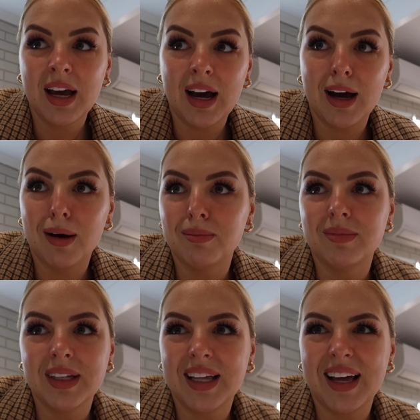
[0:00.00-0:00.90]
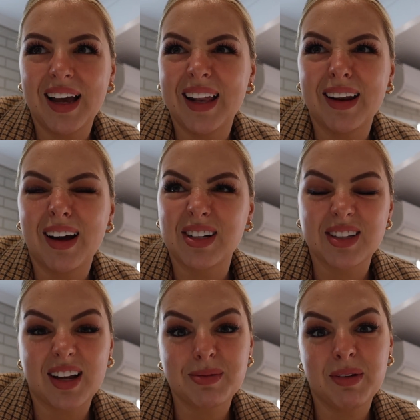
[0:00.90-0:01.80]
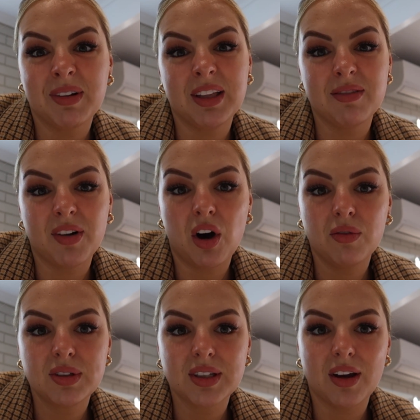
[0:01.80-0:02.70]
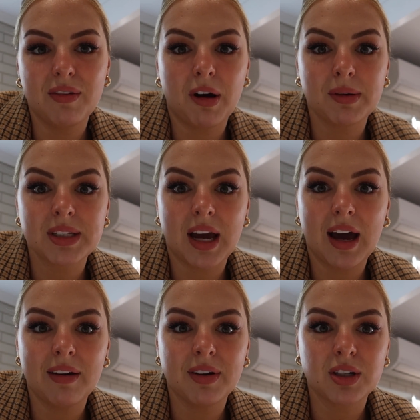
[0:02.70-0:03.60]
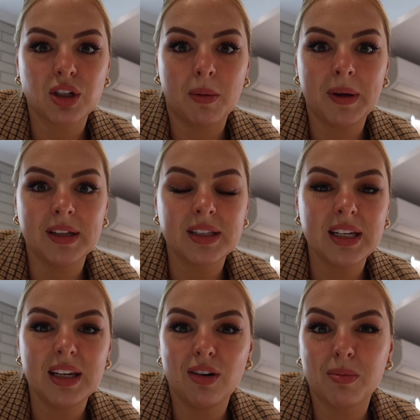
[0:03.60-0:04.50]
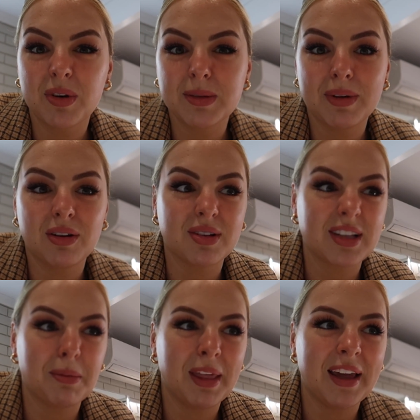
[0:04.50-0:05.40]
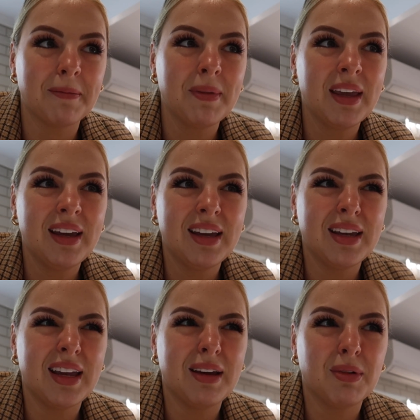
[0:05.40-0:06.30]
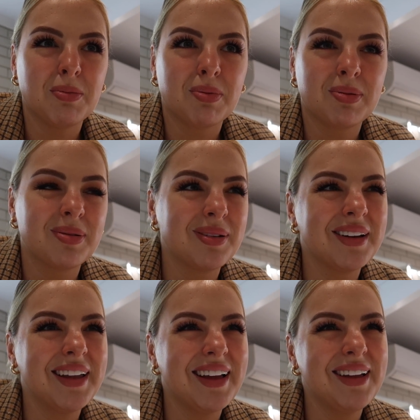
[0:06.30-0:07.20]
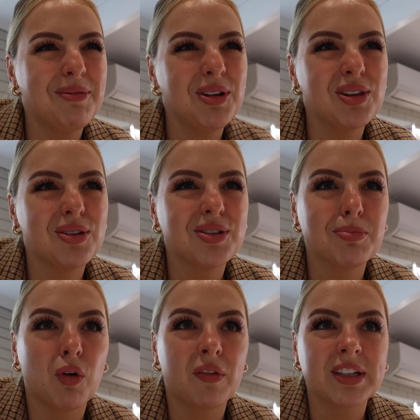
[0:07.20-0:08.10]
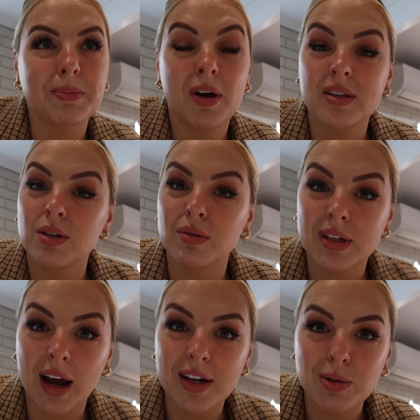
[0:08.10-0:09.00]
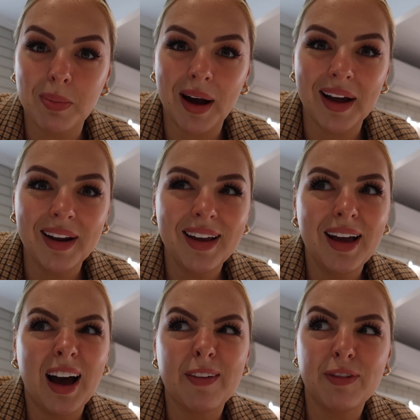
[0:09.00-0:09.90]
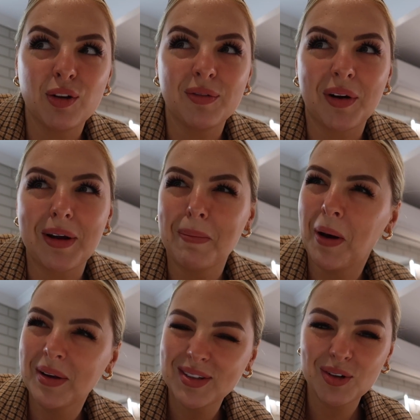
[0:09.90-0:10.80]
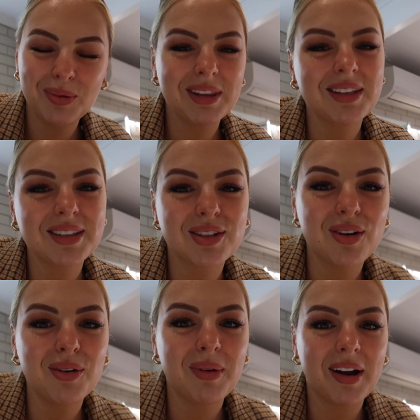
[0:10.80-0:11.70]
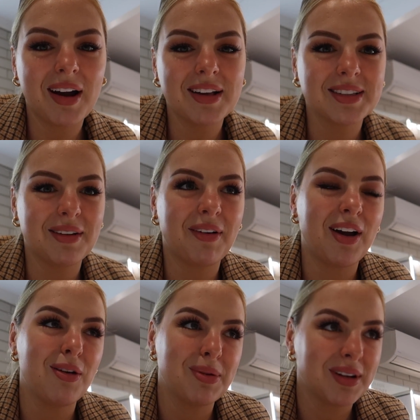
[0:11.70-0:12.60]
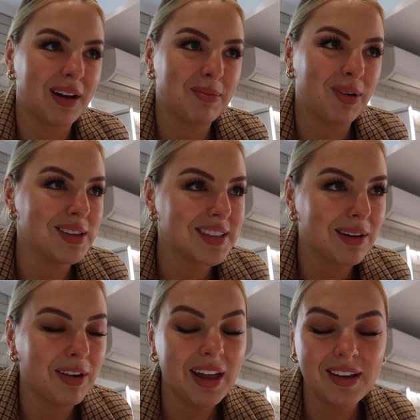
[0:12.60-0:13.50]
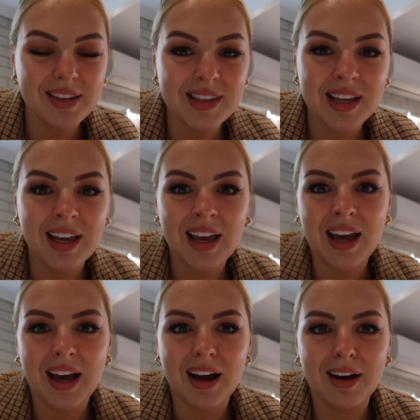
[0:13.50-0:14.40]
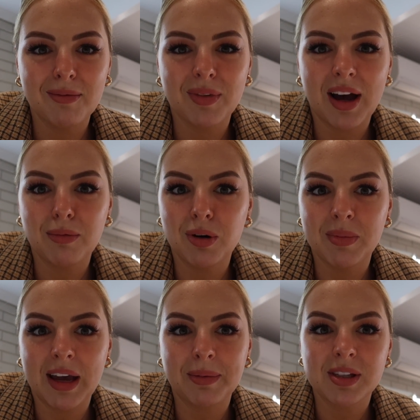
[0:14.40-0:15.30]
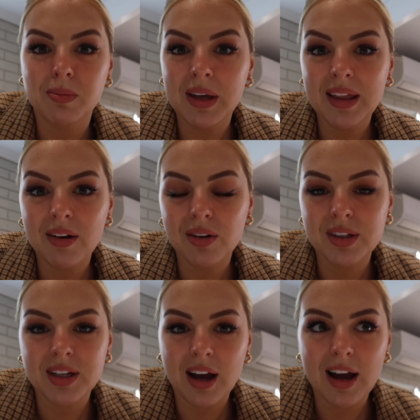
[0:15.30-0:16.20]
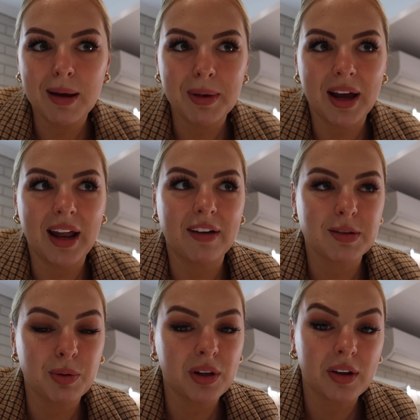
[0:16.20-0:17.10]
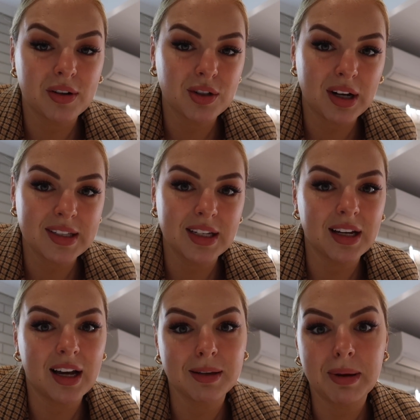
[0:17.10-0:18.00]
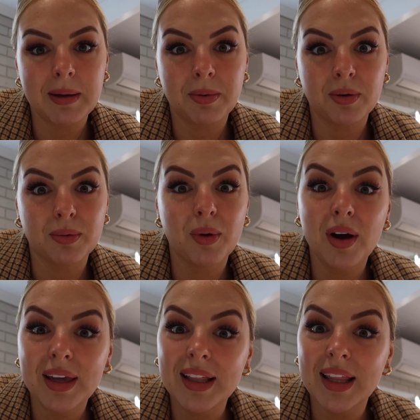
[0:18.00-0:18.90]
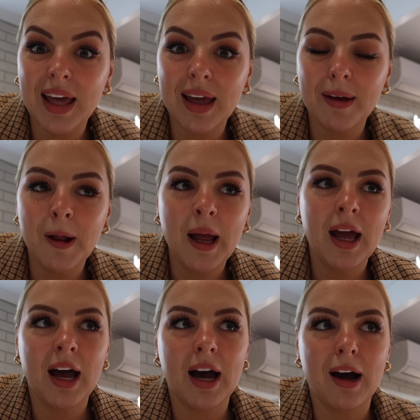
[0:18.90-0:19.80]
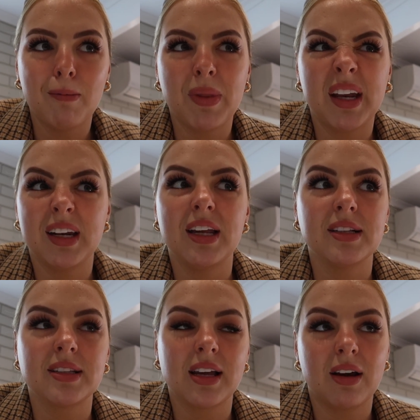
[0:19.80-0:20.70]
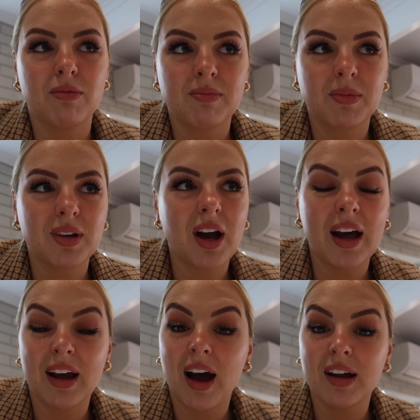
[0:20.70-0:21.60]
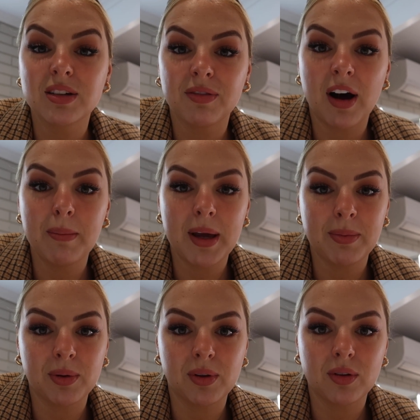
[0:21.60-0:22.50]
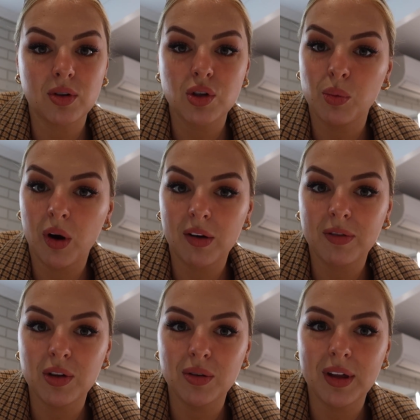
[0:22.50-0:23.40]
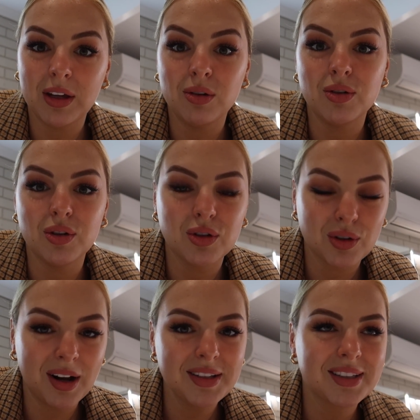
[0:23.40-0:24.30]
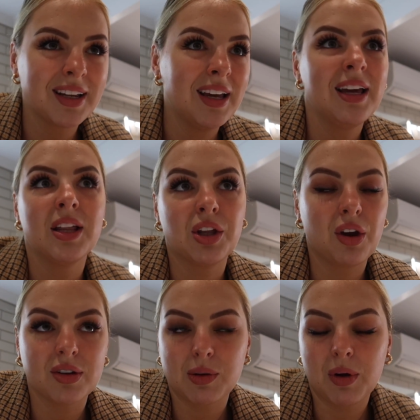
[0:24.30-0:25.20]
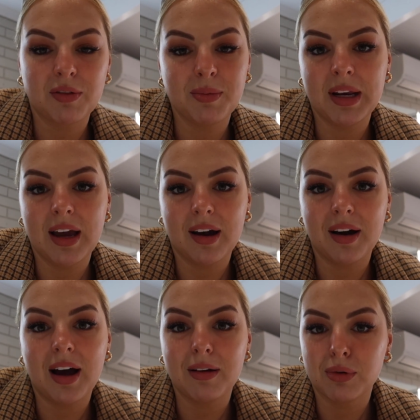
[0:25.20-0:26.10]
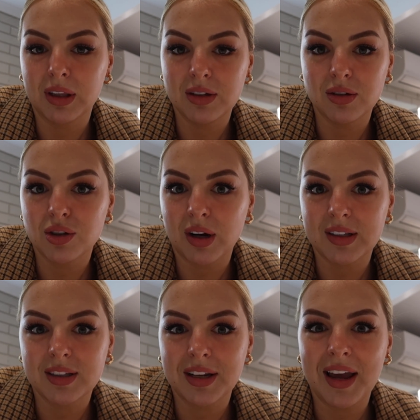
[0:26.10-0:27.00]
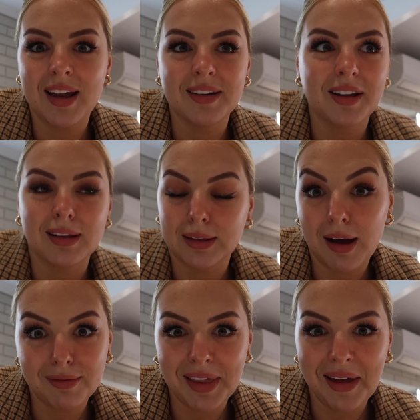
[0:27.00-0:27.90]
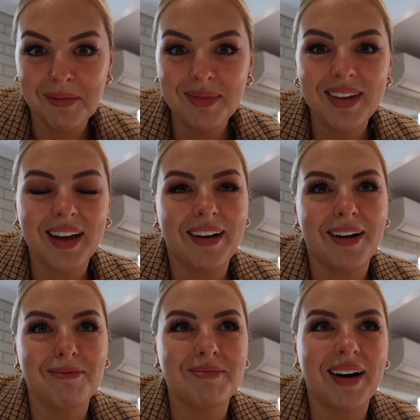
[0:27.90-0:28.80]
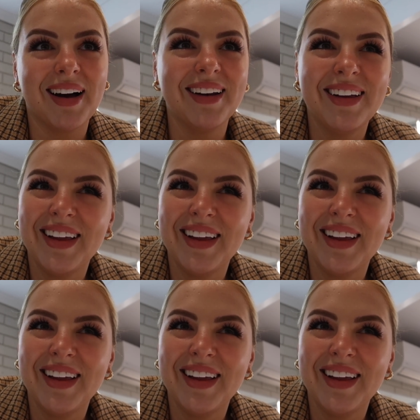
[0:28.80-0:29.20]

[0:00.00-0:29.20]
And I just like to be really involved. So if I was to have a shop in Sydney or Brisbane or something, it wouldn't lose more of its personal touch, but I feel very personal with this store, whereas if I opened up one somewhere else, I wouldn't be able to be there all the time, and I'd have to put a lot of trust into other people working there, and it is kind of hard to find people to work for you that you do trust. The girls that work for me now, I really do trust and love them, but